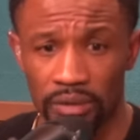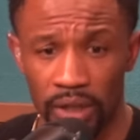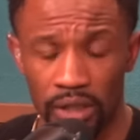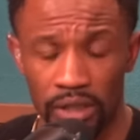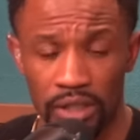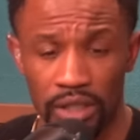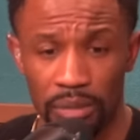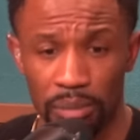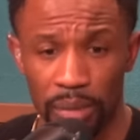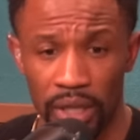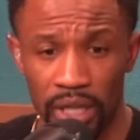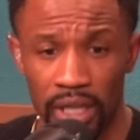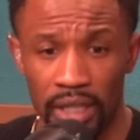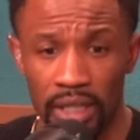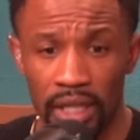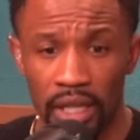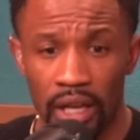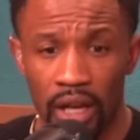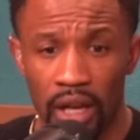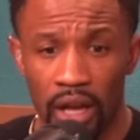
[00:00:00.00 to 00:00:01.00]
averse,
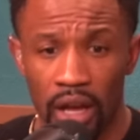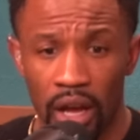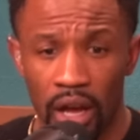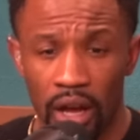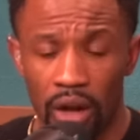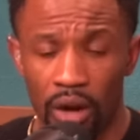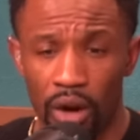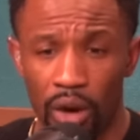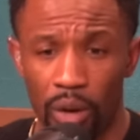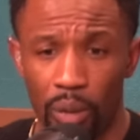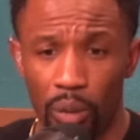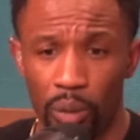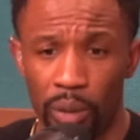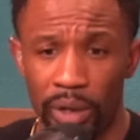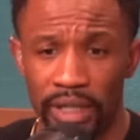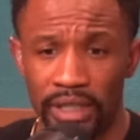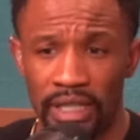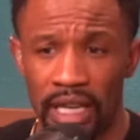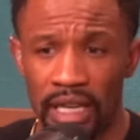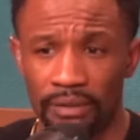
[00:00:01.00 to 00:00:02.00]
but
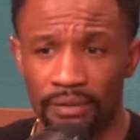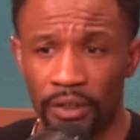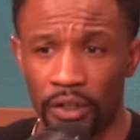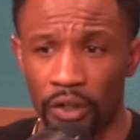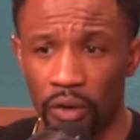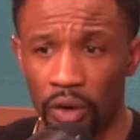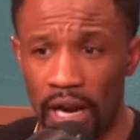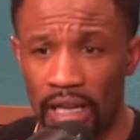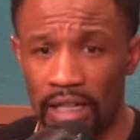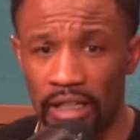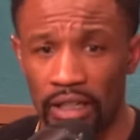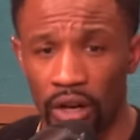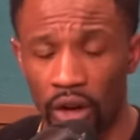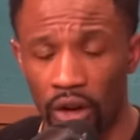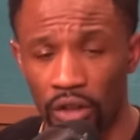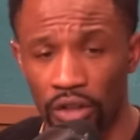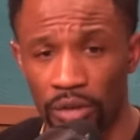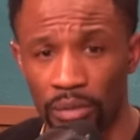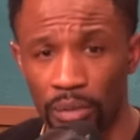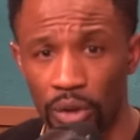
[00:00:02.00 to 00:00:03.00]
we take for granted
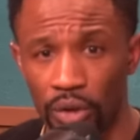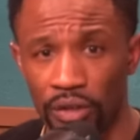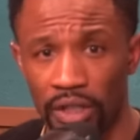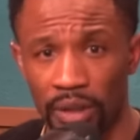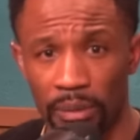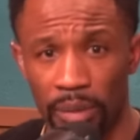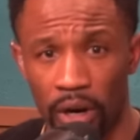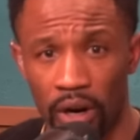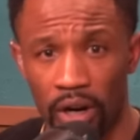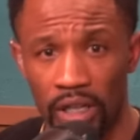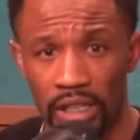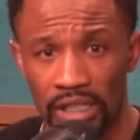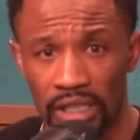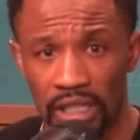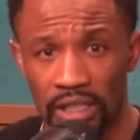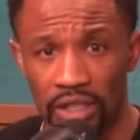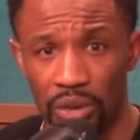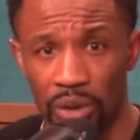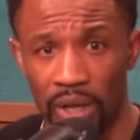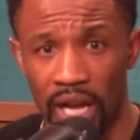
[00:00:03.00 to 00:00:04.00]
all the moving parts
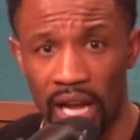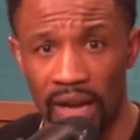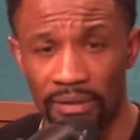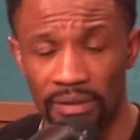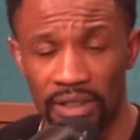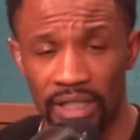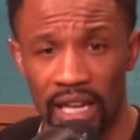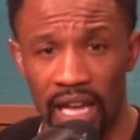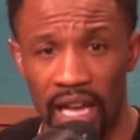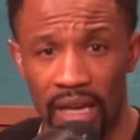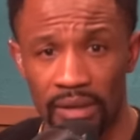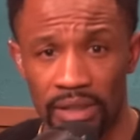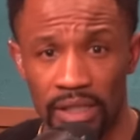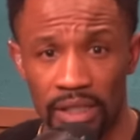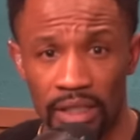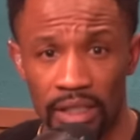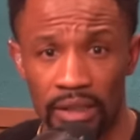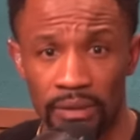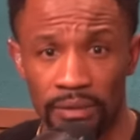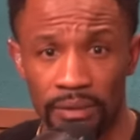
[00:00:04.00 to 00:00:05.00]
that you have to have
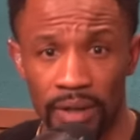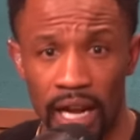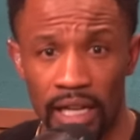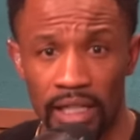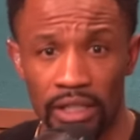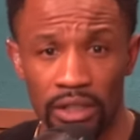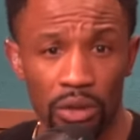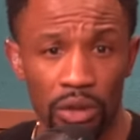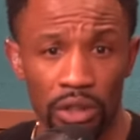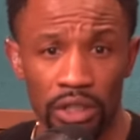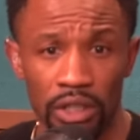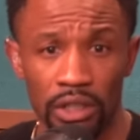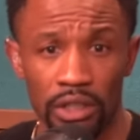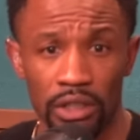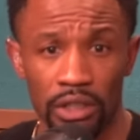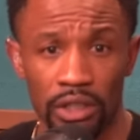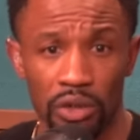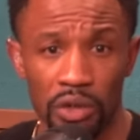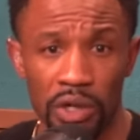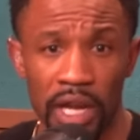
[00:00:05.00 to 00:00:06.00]
solidified in
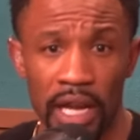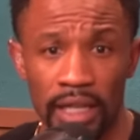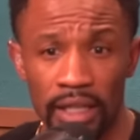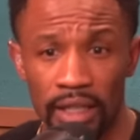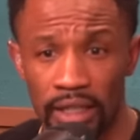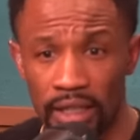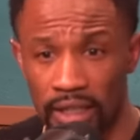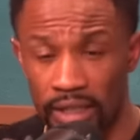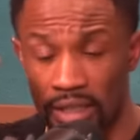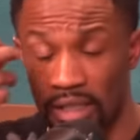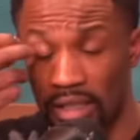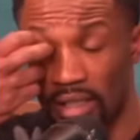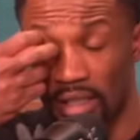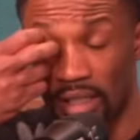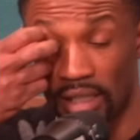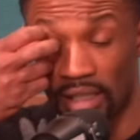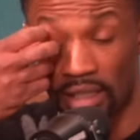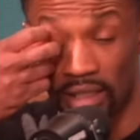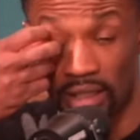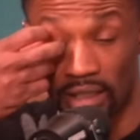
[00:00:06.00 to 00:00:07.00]
order to create a
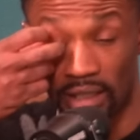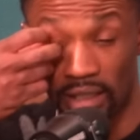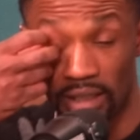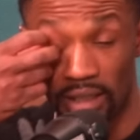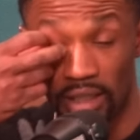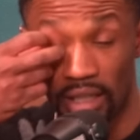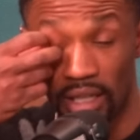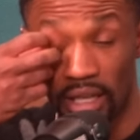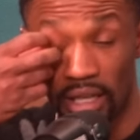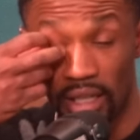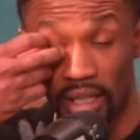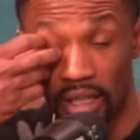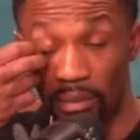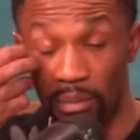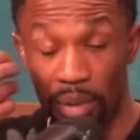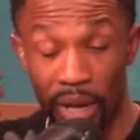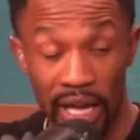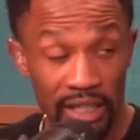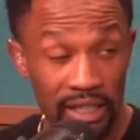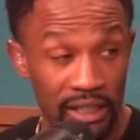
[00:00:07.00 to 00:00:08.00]
consistent
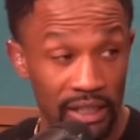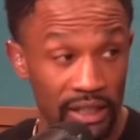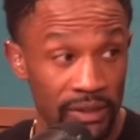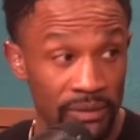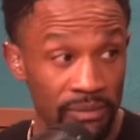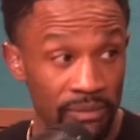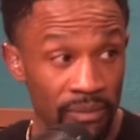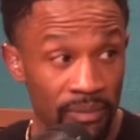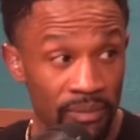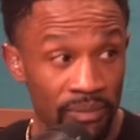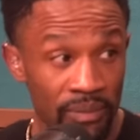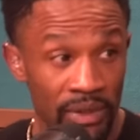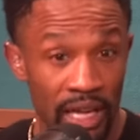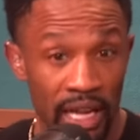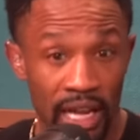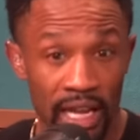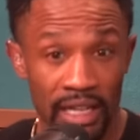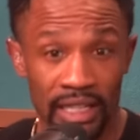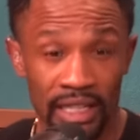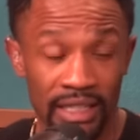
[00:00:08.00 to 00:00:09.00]
competitor. Mm-hmm.
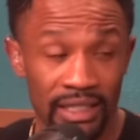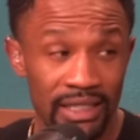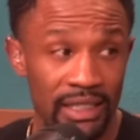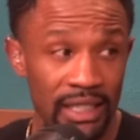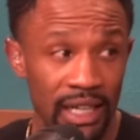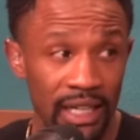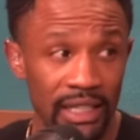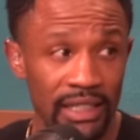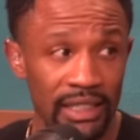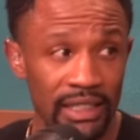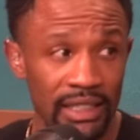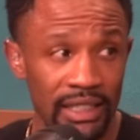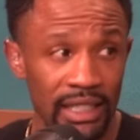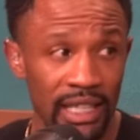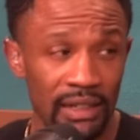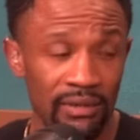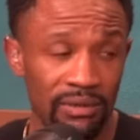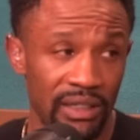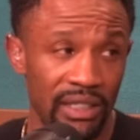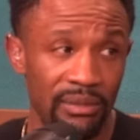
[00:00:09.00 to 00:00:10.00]
And he's done it.
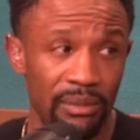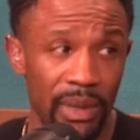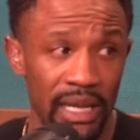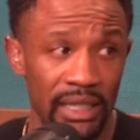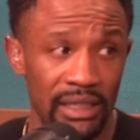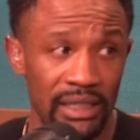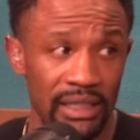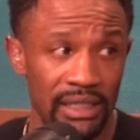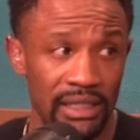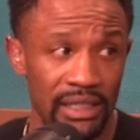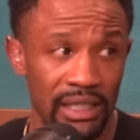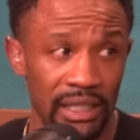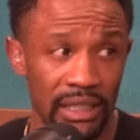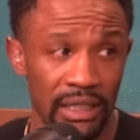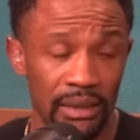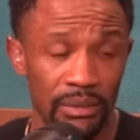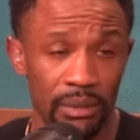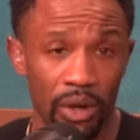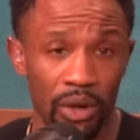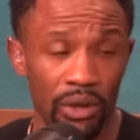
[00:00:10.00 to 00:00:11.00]
And they've remade this
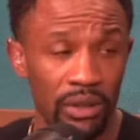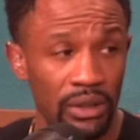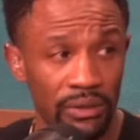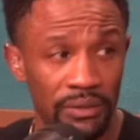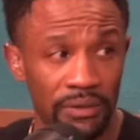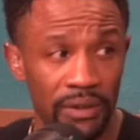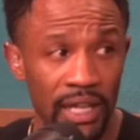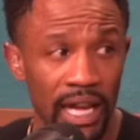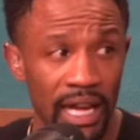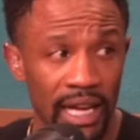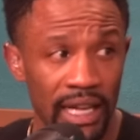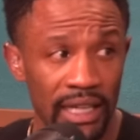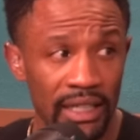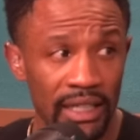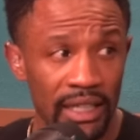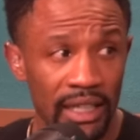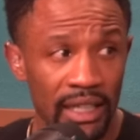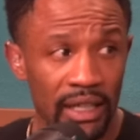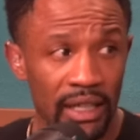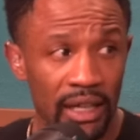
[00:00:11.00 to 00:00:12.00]
team on the
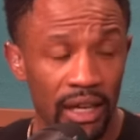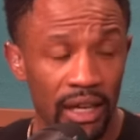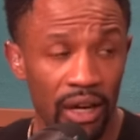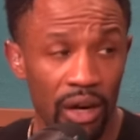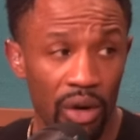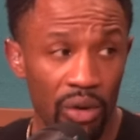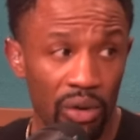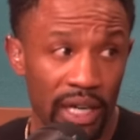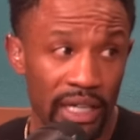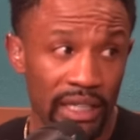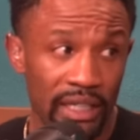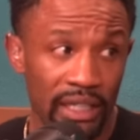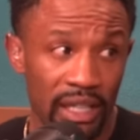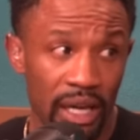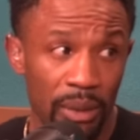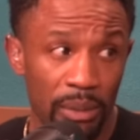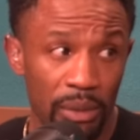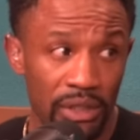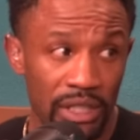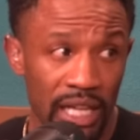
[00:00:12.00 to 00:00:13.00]
fly already a
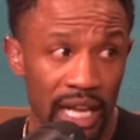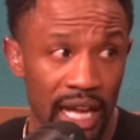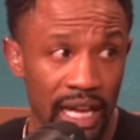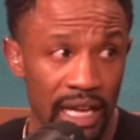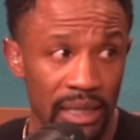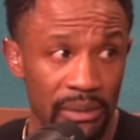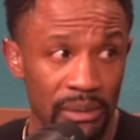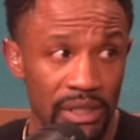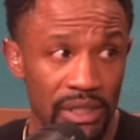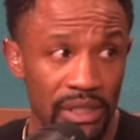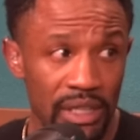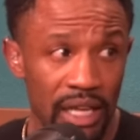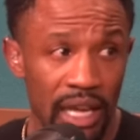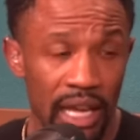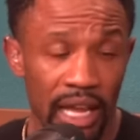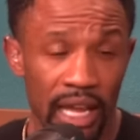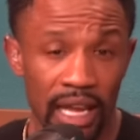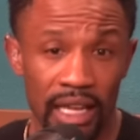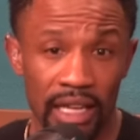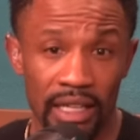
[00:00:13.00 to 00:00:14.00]
couple times
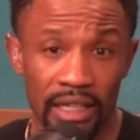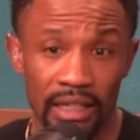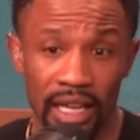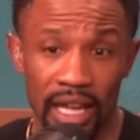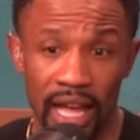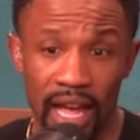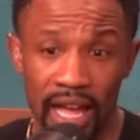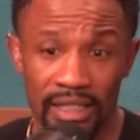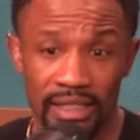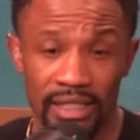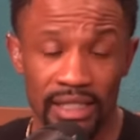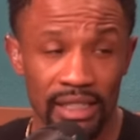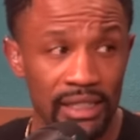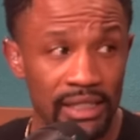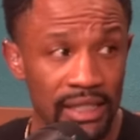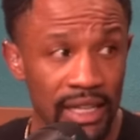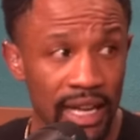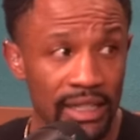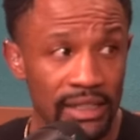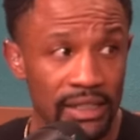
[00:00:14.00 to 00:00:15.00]
and had
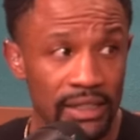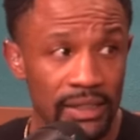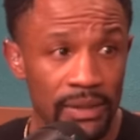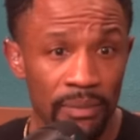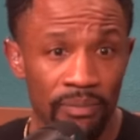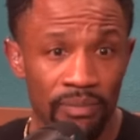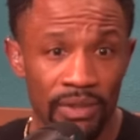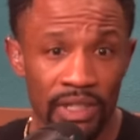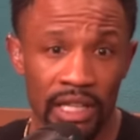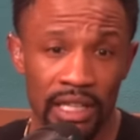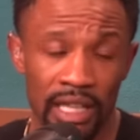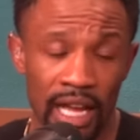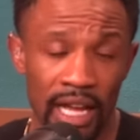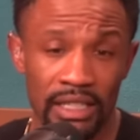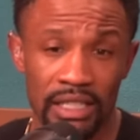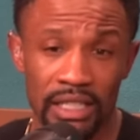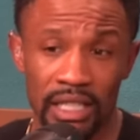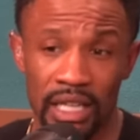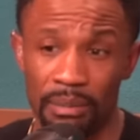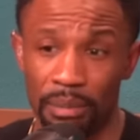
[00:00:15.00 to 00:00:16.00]
success. And
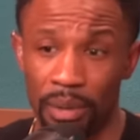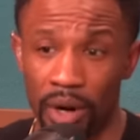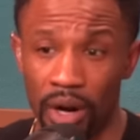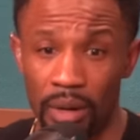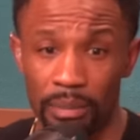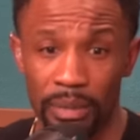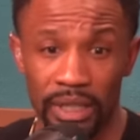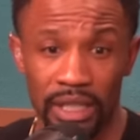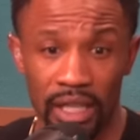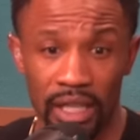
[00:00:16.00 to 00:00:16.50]
that's in part